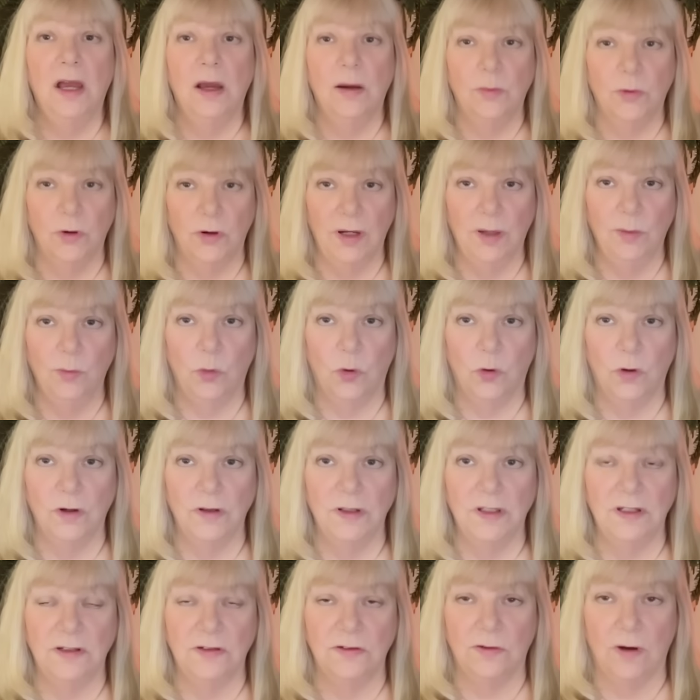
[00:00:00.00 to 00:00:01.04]
Marie Moore,
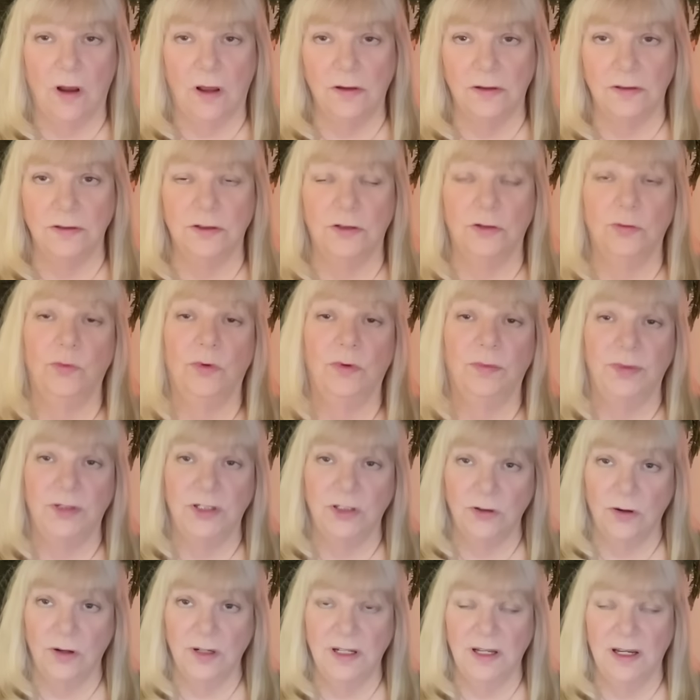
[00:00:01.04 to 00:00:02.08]
the astrologer, will be
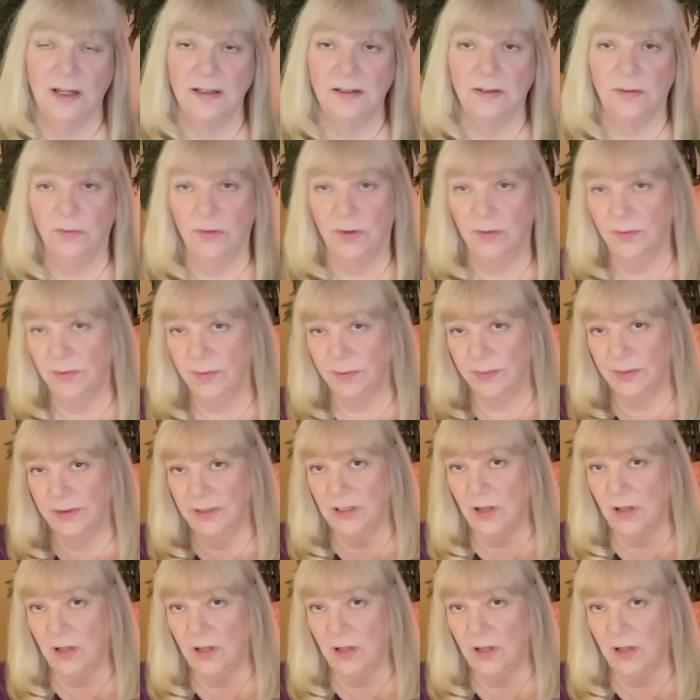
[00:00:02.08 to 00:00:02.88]
joining us and we will be